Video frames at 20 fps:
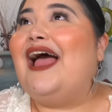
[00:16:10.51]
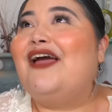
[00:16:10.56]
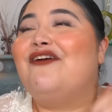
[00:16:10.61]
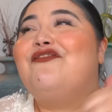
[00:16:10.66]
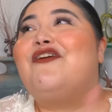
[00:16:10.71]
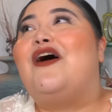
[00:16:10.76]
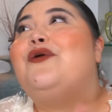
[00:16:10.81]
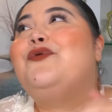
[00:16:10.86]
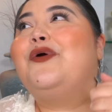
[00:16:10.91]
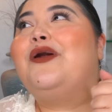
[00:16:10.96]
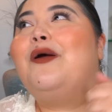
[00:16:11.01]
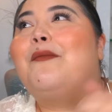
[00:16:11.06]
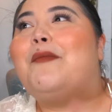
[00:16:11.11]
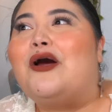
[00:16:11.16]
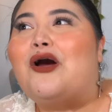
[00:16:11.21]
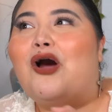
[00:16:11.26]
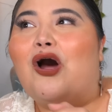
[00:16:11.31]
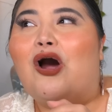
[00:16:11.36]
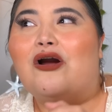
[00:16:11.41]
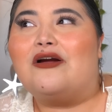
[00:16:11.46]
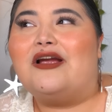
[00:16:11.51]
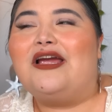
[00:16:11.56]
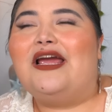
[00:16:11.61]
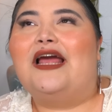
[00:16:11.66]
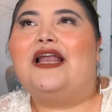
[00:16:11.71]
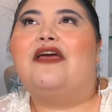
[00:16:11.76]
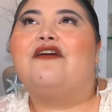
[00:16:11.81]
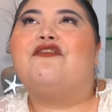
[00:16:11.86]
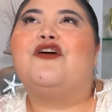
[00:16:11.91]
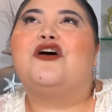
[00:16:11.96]
I found one on Mercari
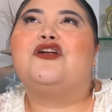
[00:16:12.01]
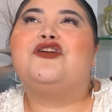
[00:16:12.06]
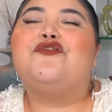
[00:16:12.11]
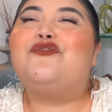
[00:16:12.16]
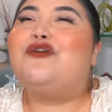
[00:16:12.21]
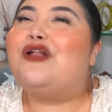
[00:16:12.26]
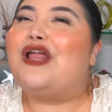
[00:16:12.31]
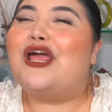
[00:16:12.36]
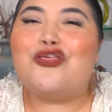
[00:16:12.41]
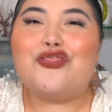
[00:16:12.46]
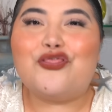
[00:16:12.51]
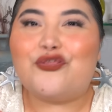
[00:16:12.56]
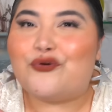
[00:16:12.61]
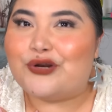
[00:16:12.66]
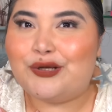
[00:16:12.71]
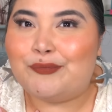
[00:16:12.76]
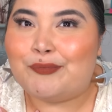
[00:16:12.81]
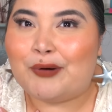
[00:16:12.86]
and I found it for like 30